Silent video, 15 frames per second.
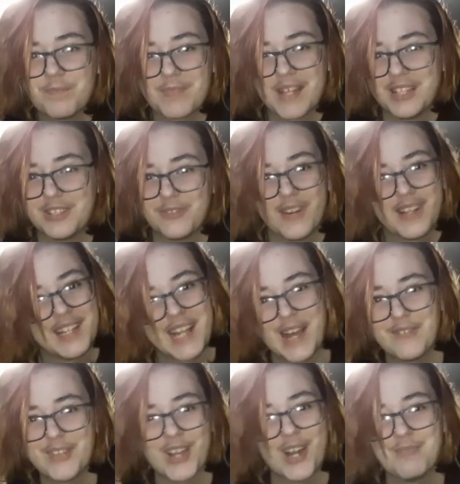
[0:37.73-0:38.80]
it's funny
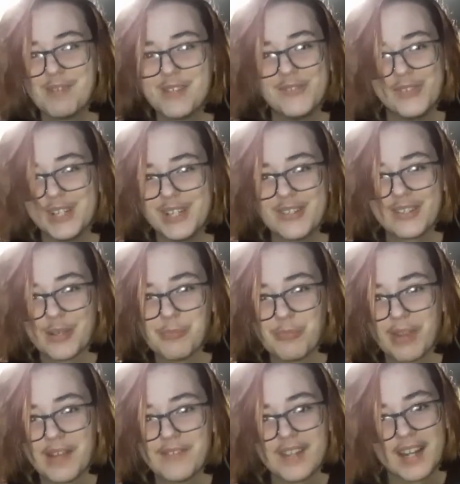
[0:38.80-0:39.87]
having all my videos on
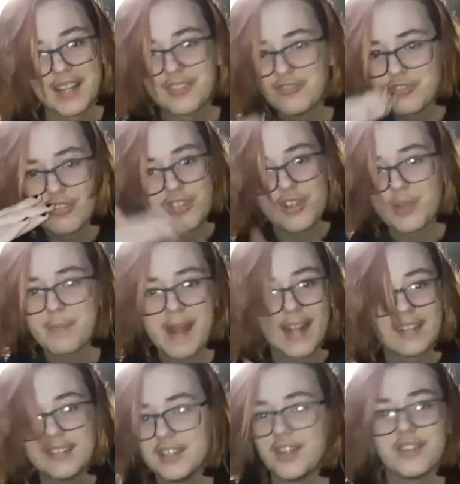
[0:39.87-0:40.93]
private. I can just look back,
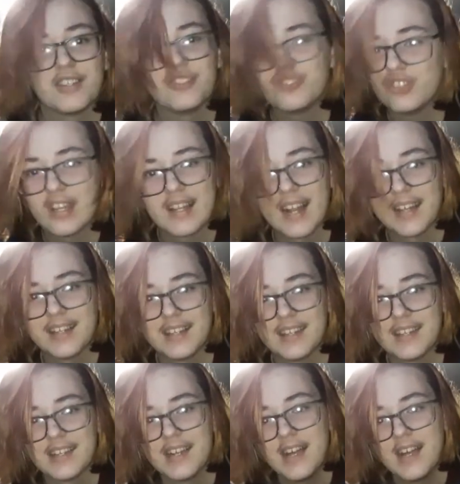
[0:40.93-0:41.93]
see all this shit I did.